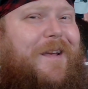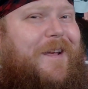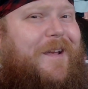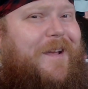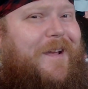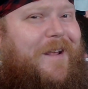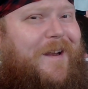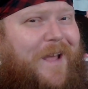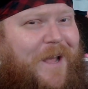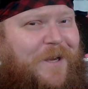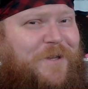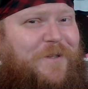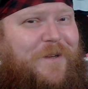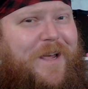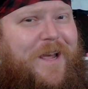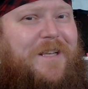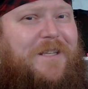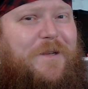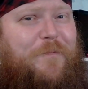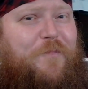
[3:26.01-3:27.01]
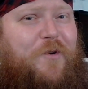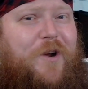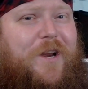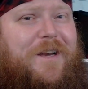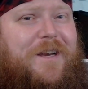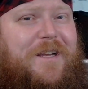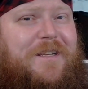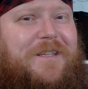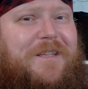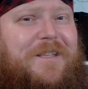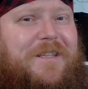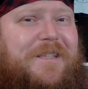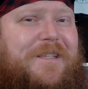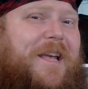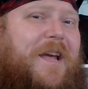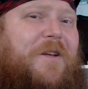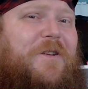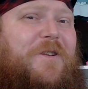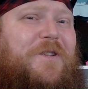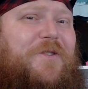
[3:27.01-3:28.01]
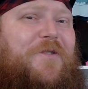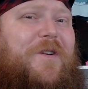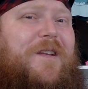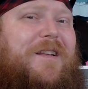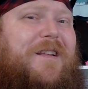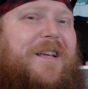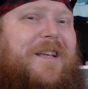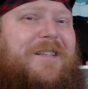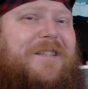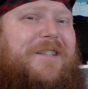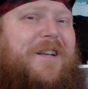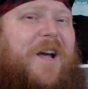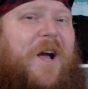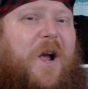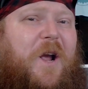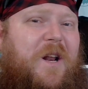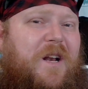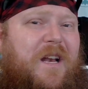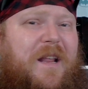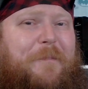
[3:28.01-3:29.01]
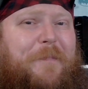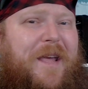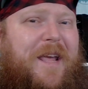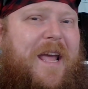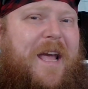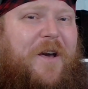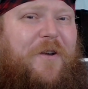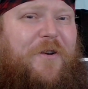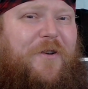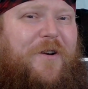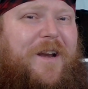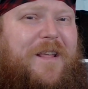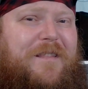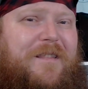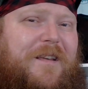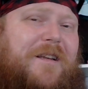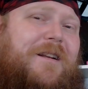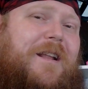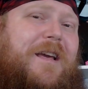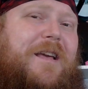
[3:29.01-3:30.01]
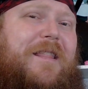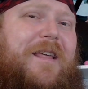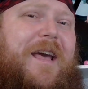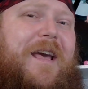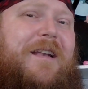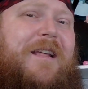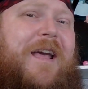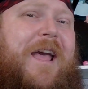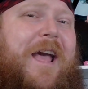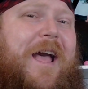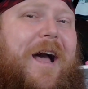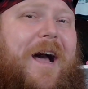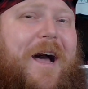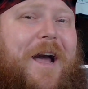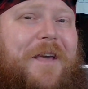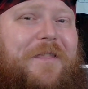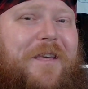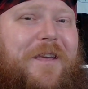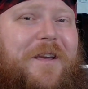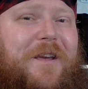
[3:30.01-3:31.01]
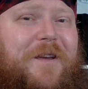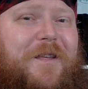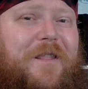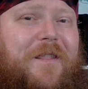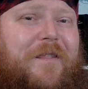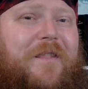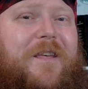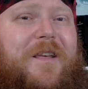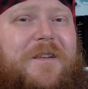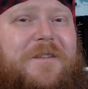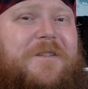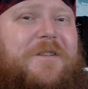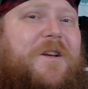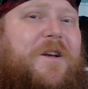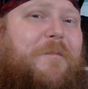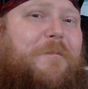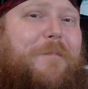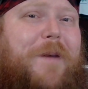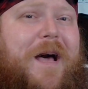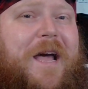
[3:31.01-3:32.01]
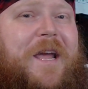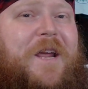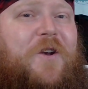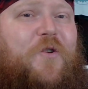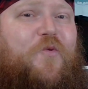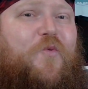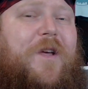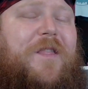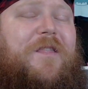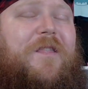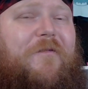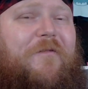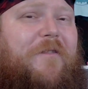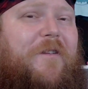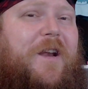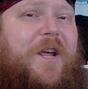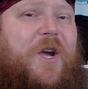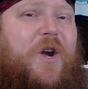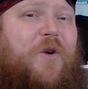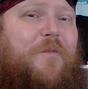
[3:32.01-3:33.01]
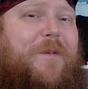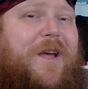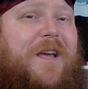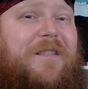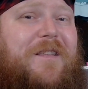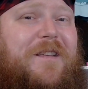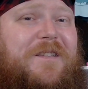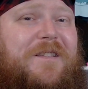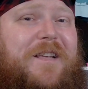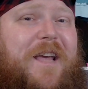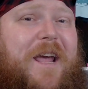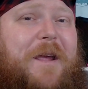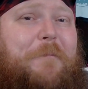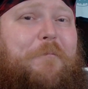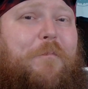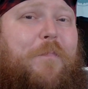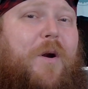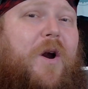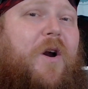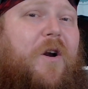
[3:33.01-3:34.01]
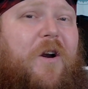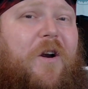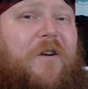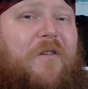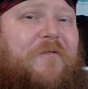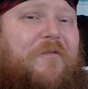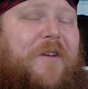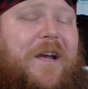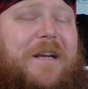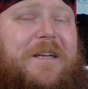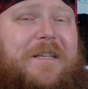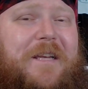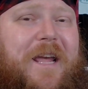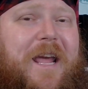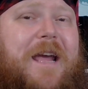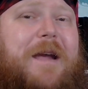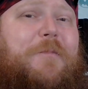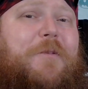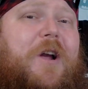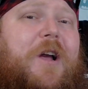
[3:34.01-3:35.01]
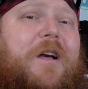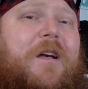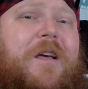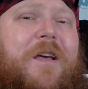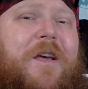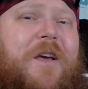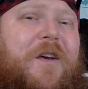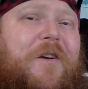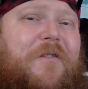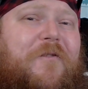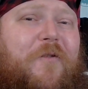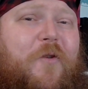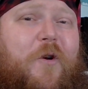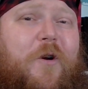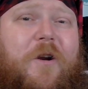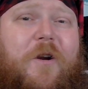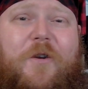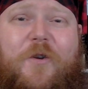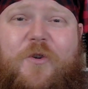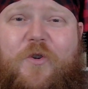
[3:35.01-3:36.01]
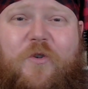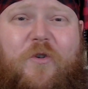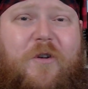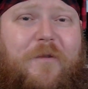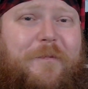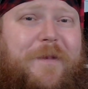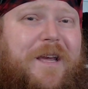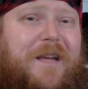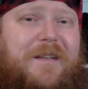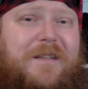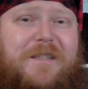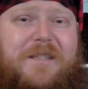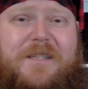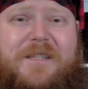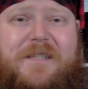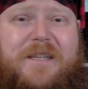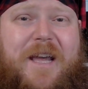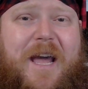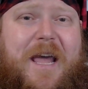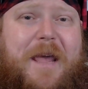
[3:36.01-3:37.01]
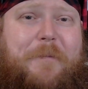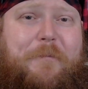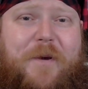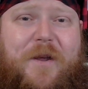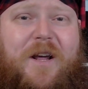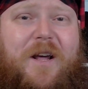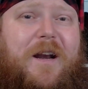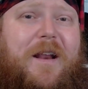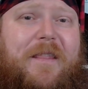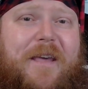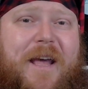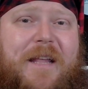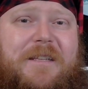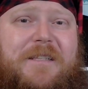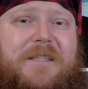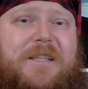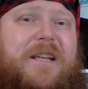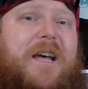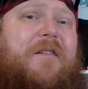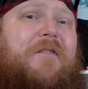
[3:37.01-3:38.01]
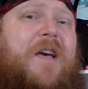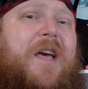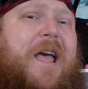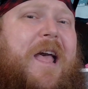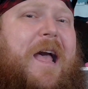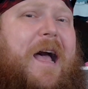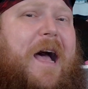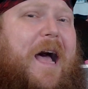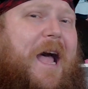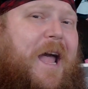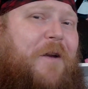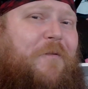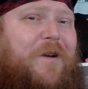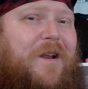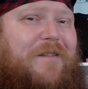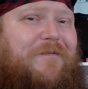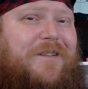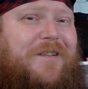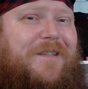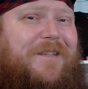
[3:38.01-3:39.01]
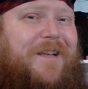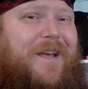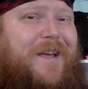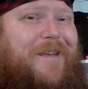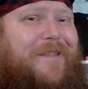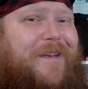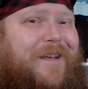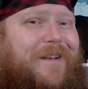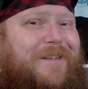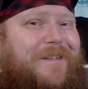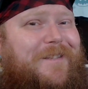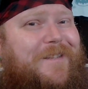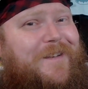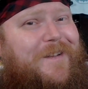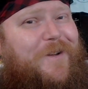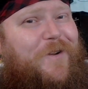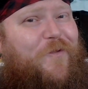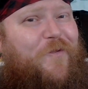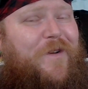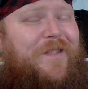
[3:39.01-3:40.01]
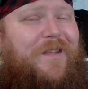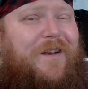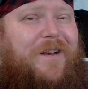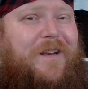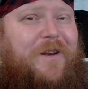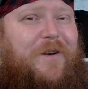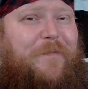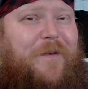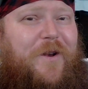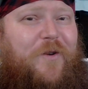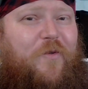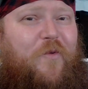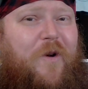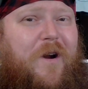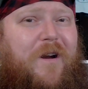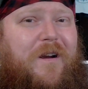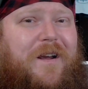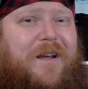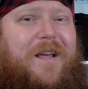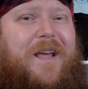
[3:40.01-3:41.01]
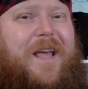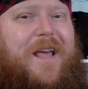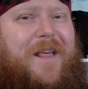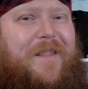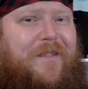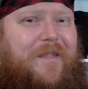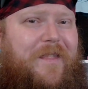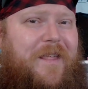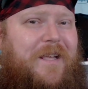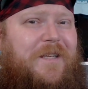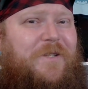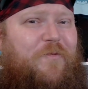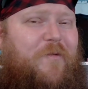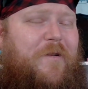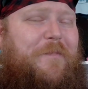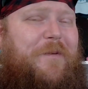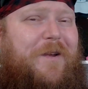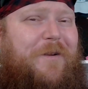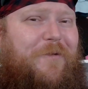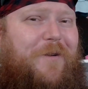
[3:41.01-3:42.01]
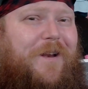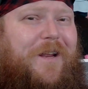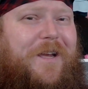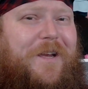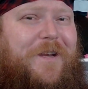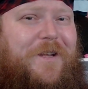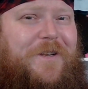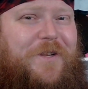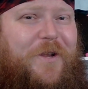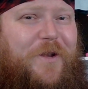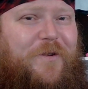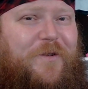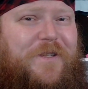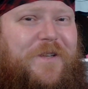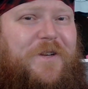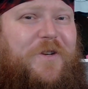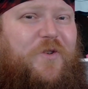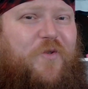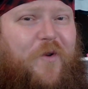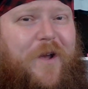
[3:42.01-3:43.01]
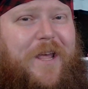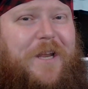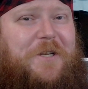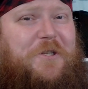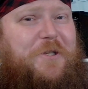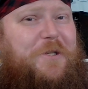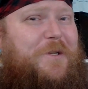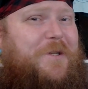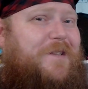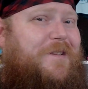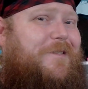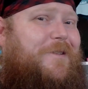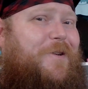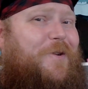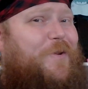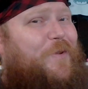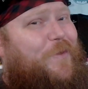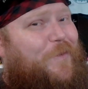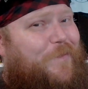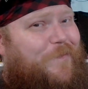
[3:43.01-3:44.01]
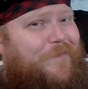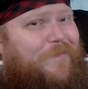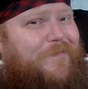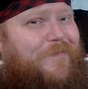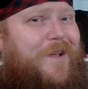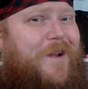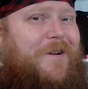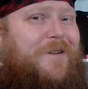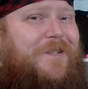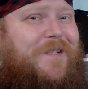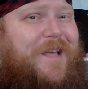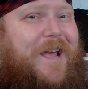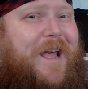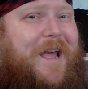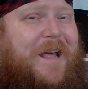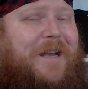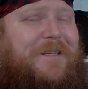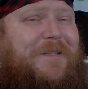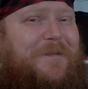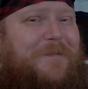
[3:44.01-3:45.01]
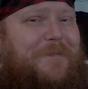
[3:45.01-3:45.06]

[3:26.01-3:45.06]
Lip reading: it actually has a pretty decent sound to it. It's not clipping out or anything like that. I think this combined with the video make this a perfect camera for Google Meet and Skype and all of that stuff. I would even say that with a little bit of work, this would be really good to use in Twitch. So there's that.